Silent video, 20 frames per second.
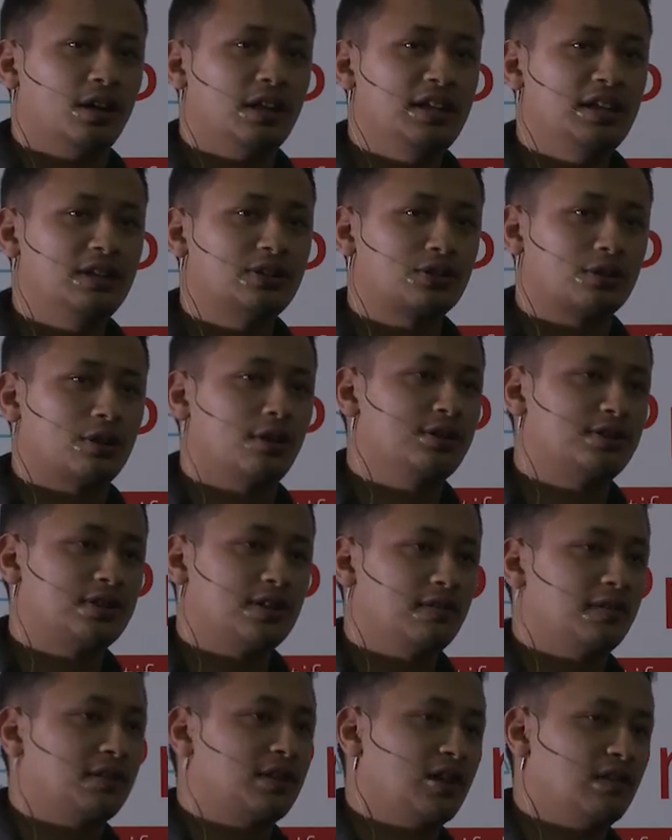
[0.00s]
each
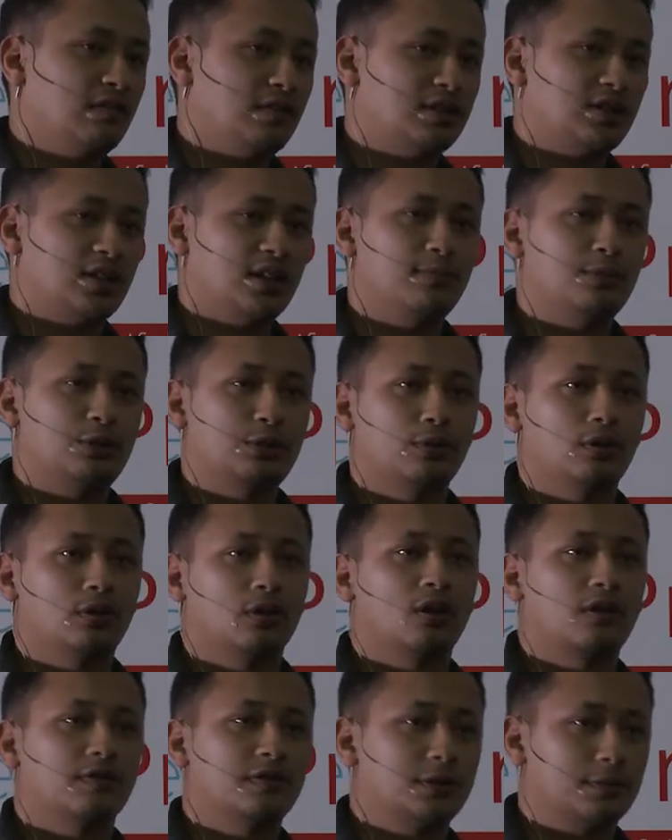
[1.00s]
37 KB saves you a
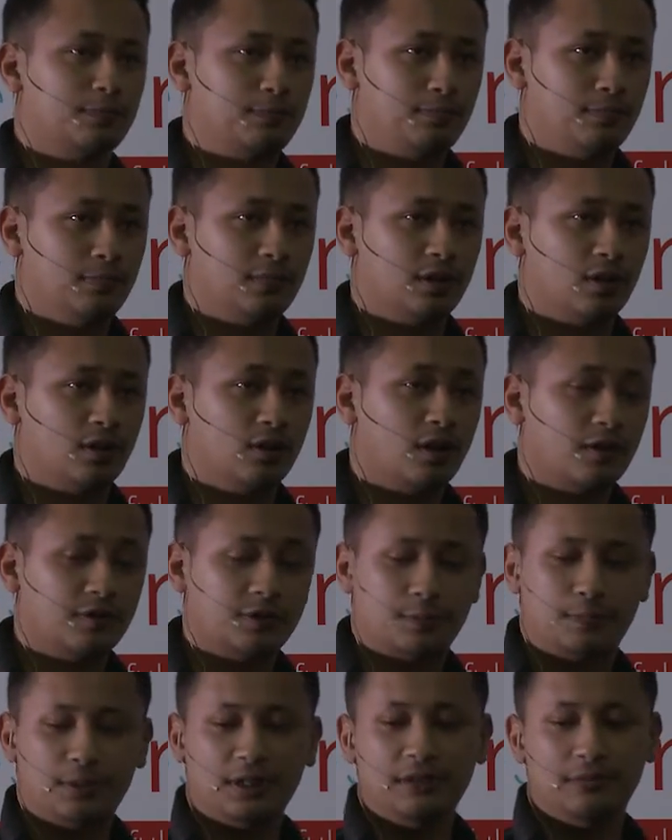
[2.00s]
lot of
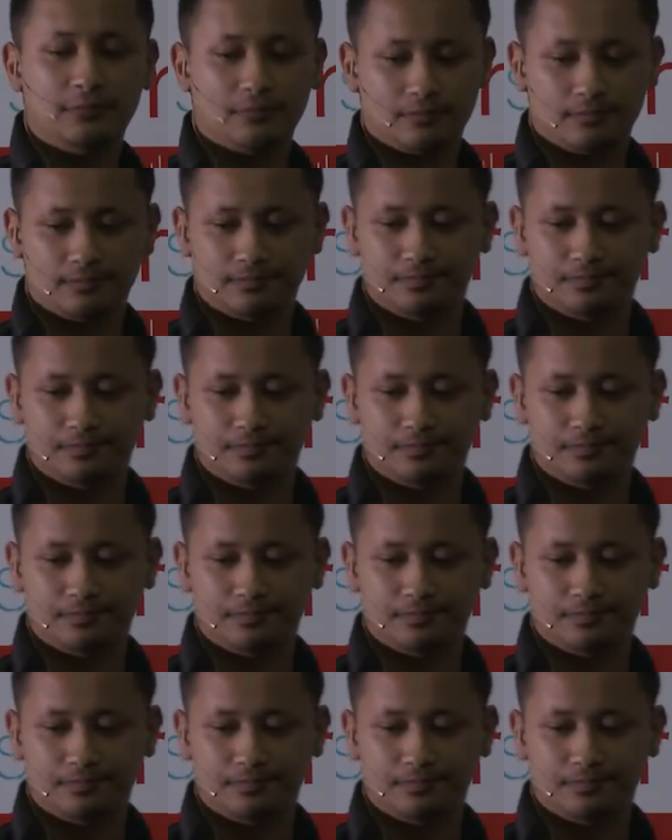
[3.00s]
speed.